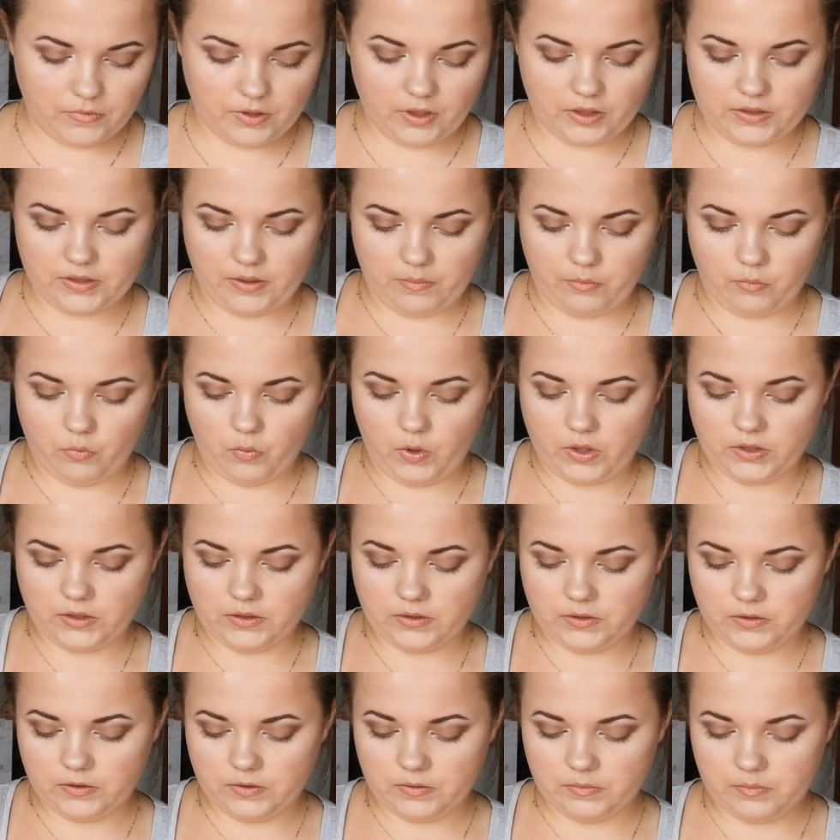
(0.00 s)
Except
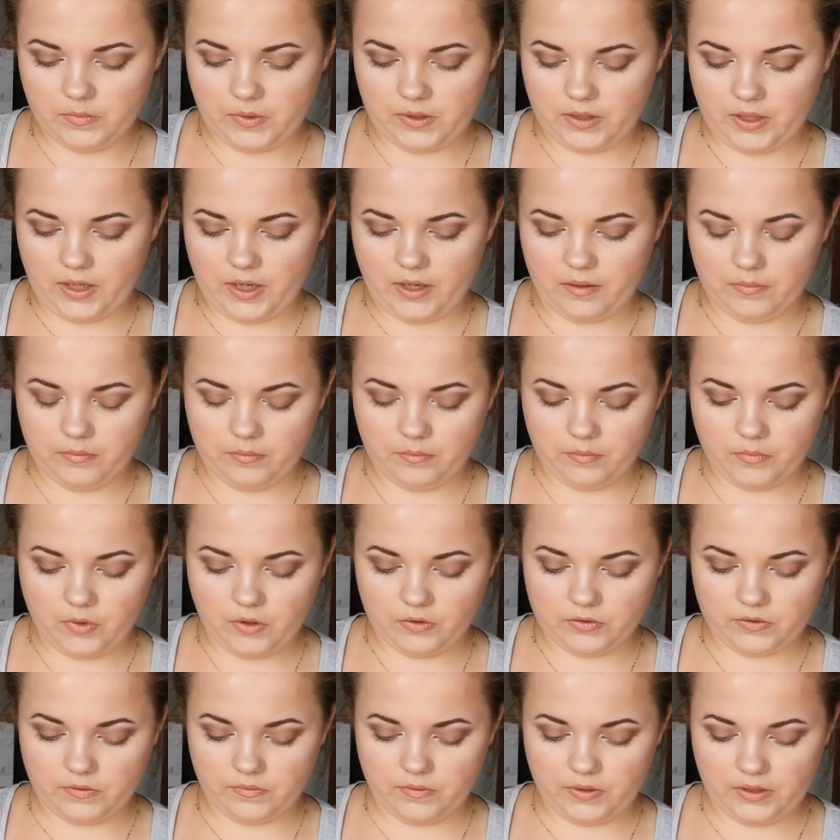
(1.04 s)
ones, but yeah,
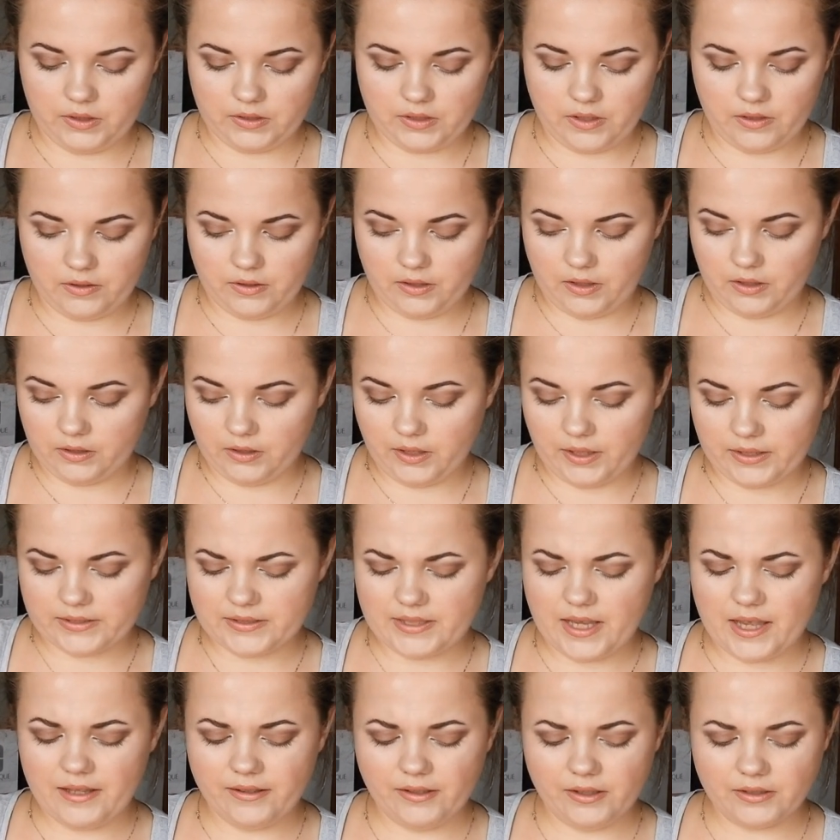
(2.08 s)
most of these are not. Like
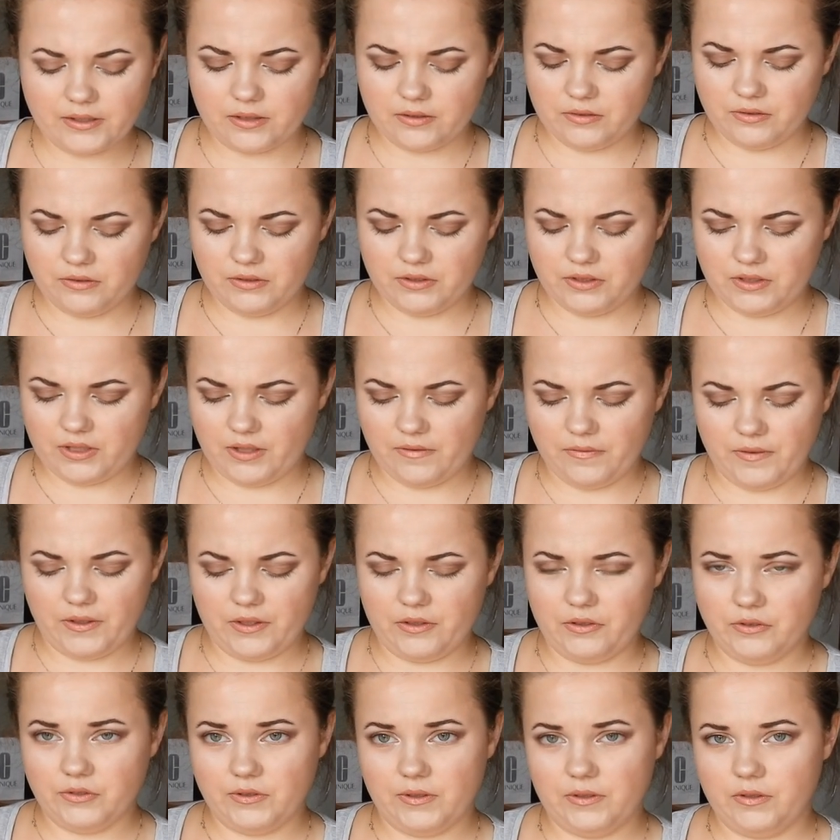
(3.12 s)
sandals and those stuff I
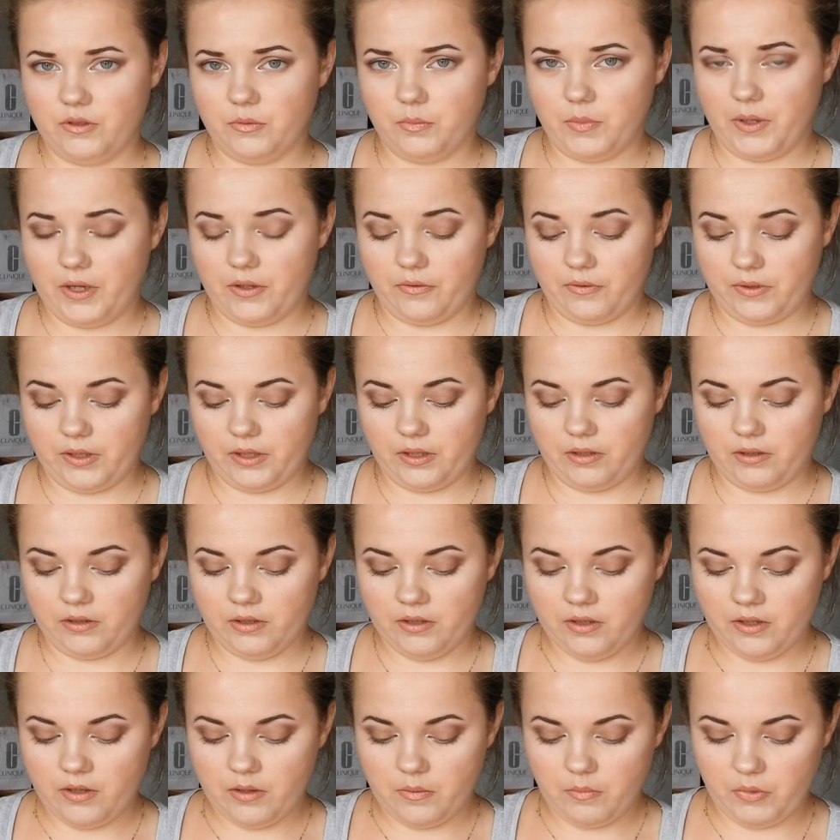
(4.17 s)
usually don't buy really
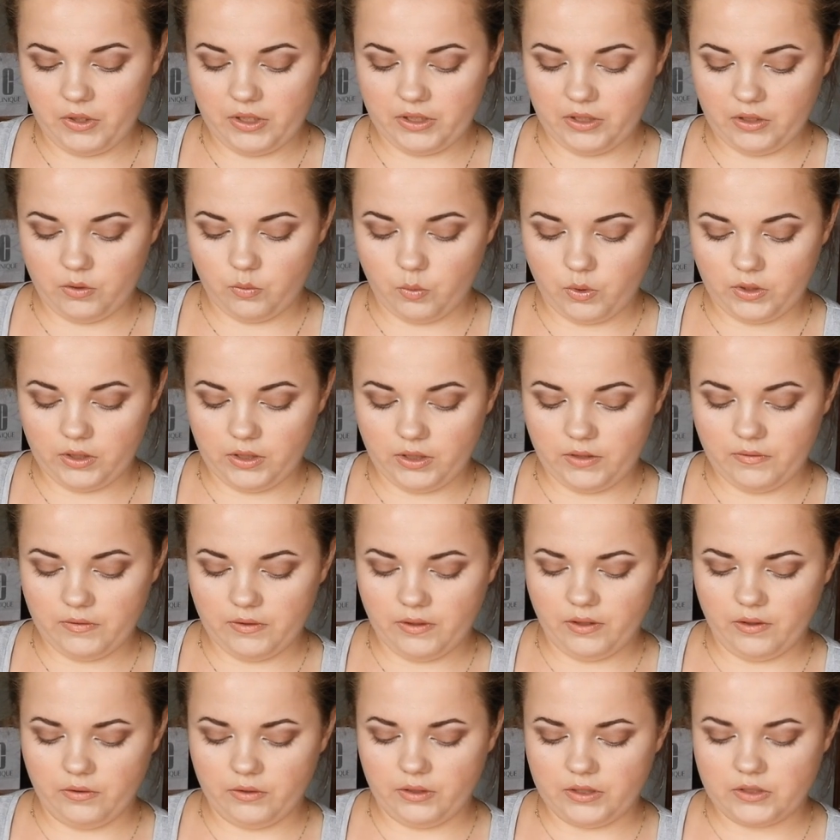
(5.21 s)
branded one,
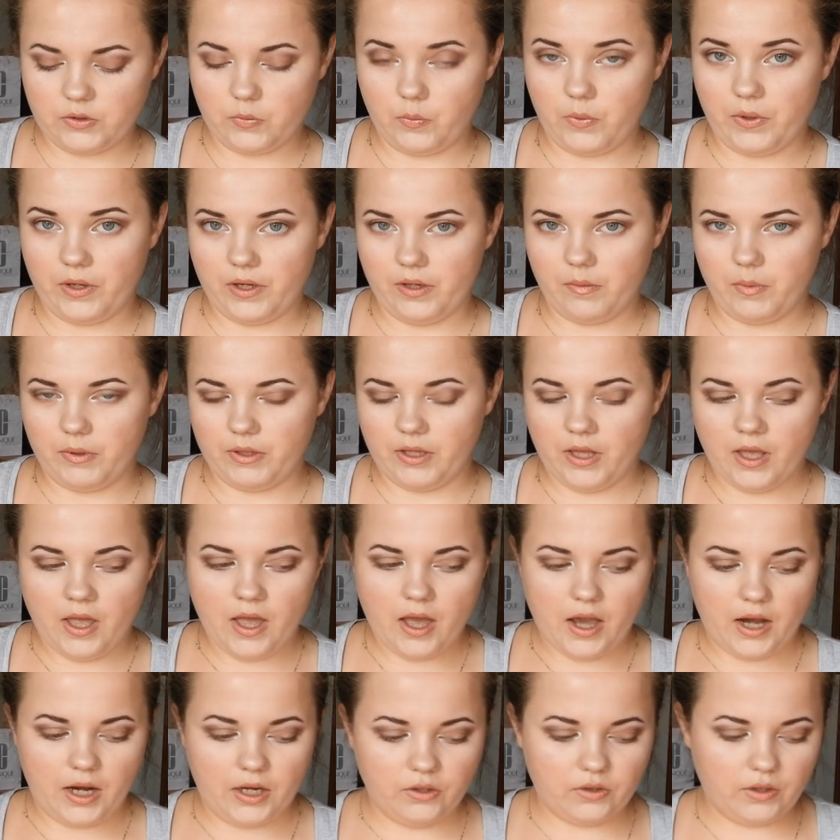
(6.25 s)
even though it's weird, but
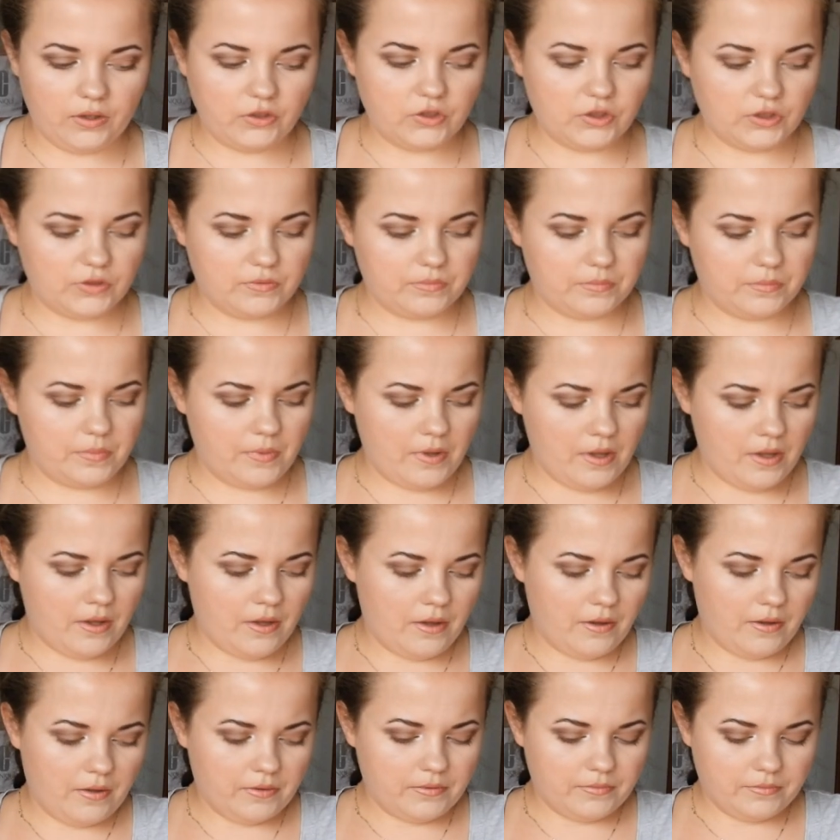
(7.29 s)
I don't know, I just
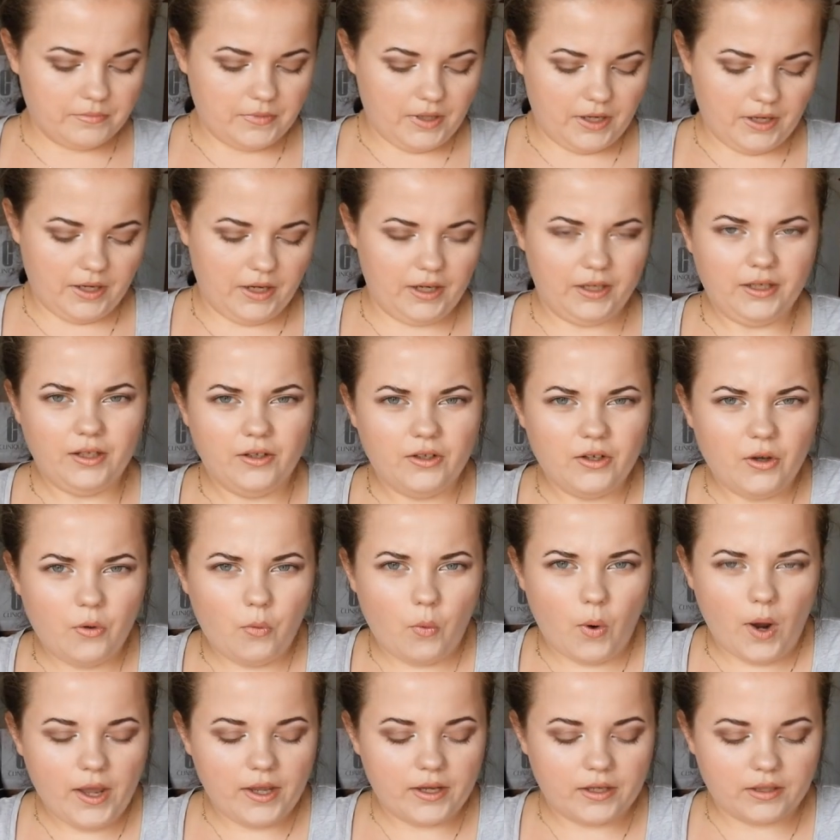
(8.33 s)
I don't
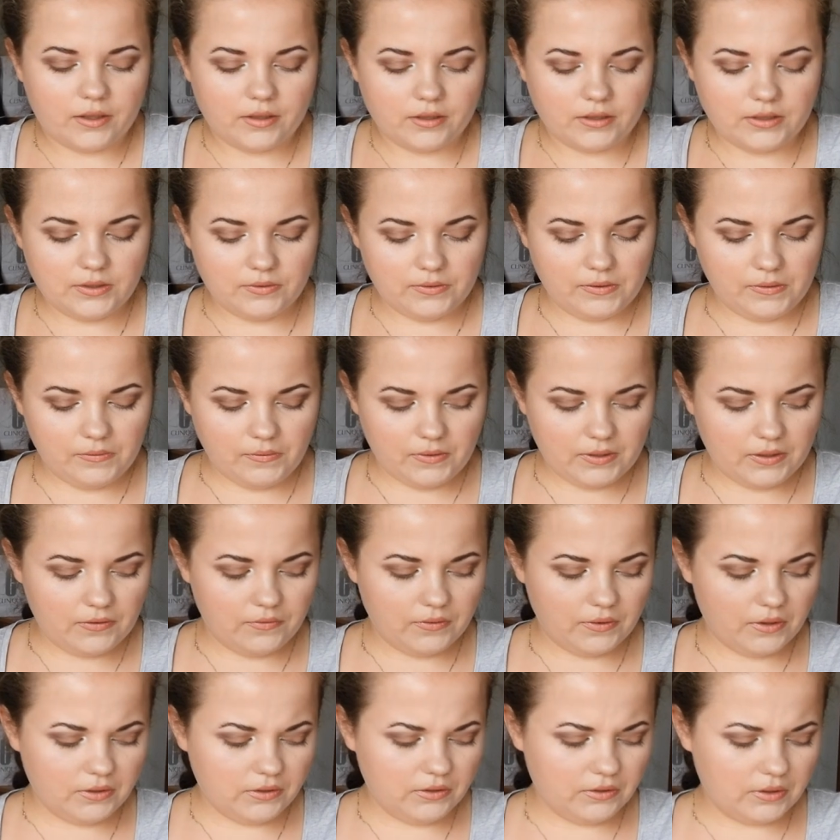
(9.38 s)
know why. It's really
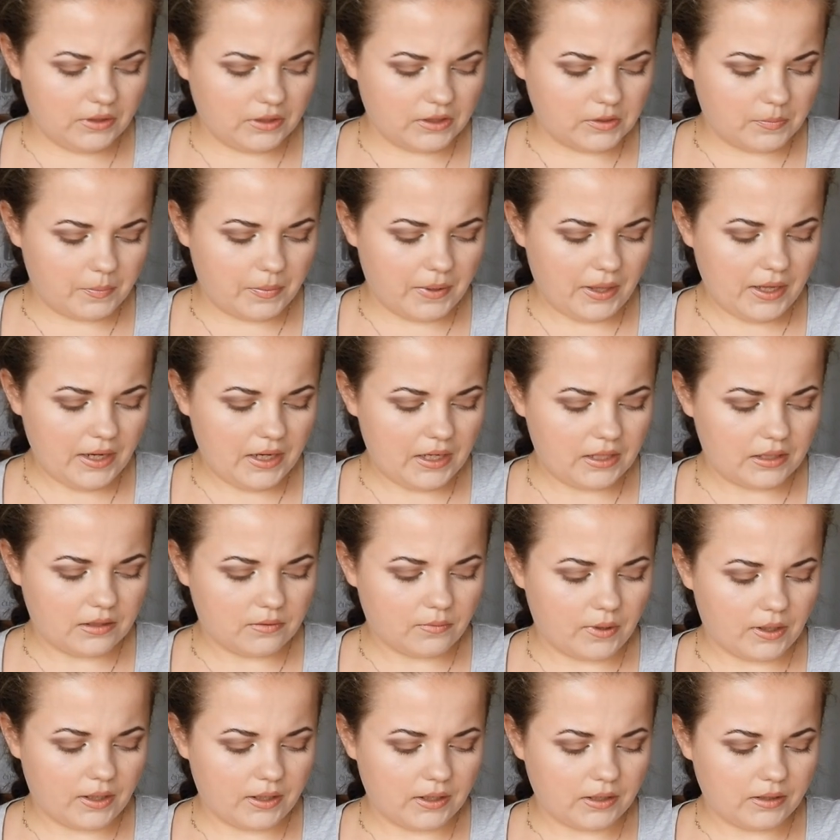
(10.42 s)
difficult to explain
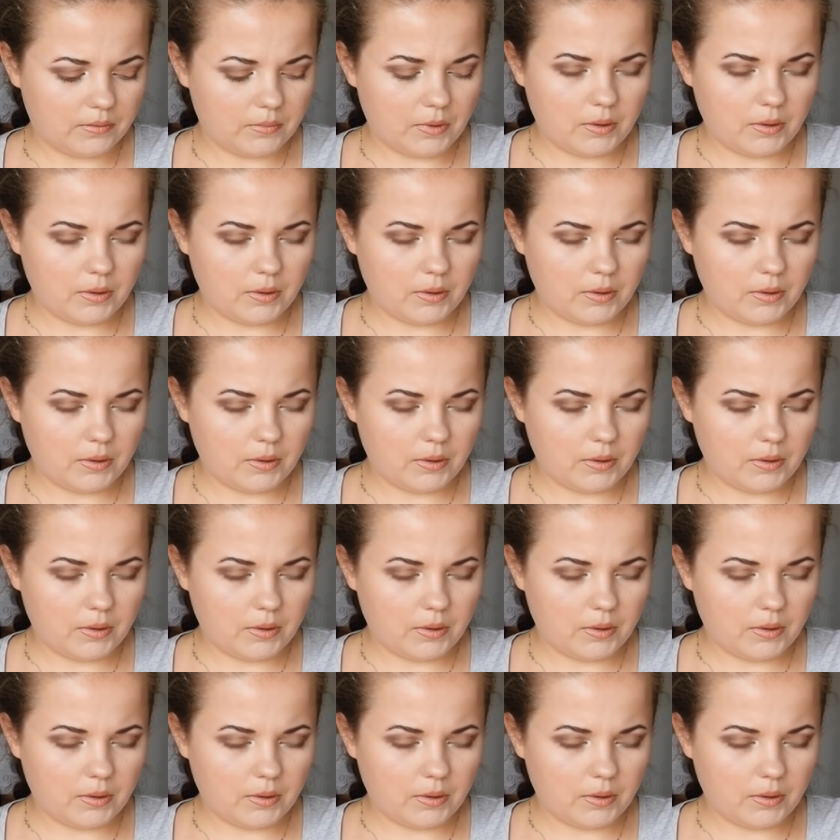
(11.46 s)
why.